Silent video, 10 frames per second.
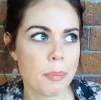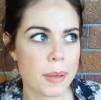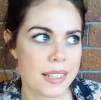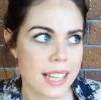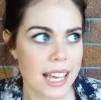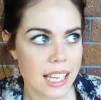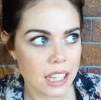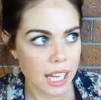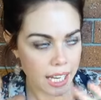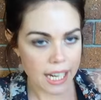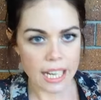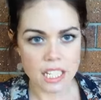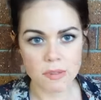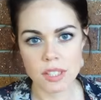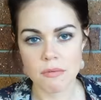per se in like an
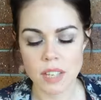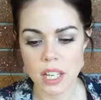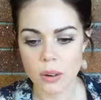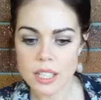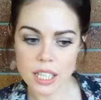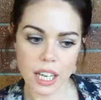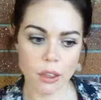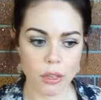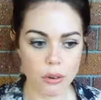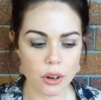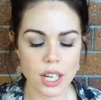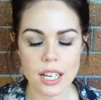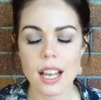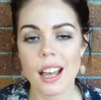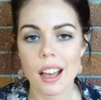activism video, it's like thrown
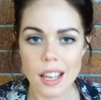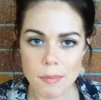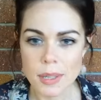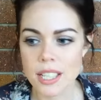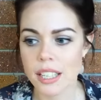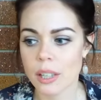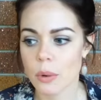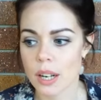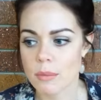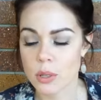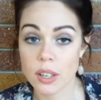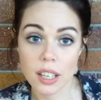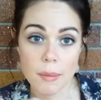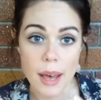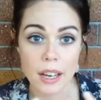in in particular when I'm
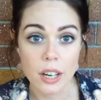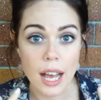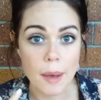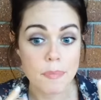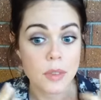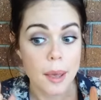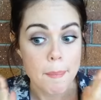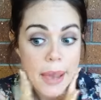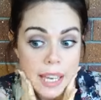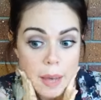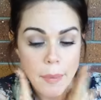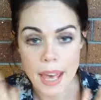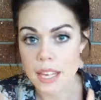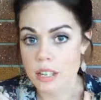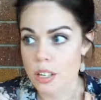talking about um, makeup
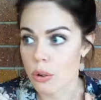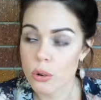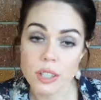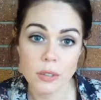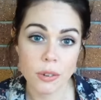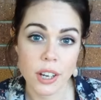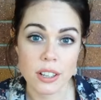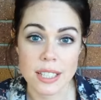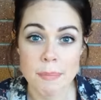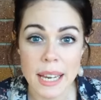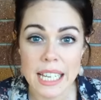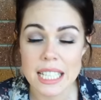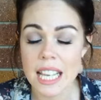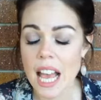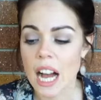and cruelty free
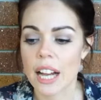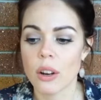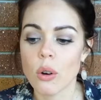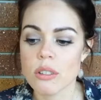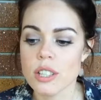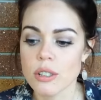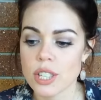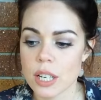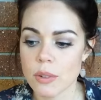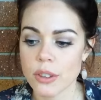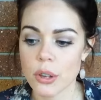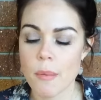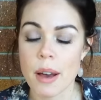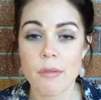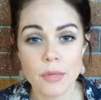cosmetics. I also share with you
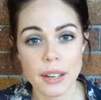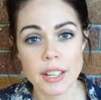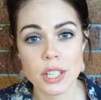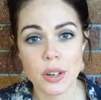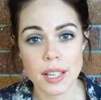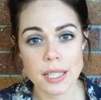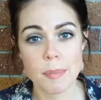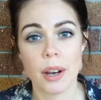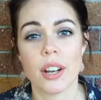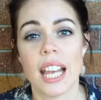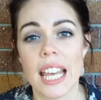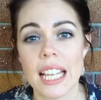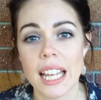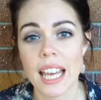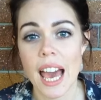my very transparent
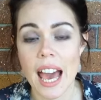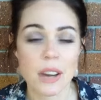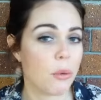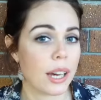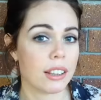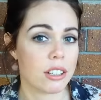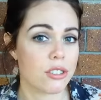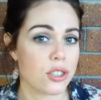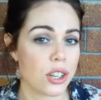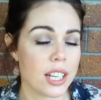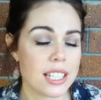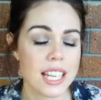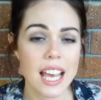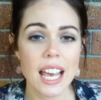healing and weight loss journeys.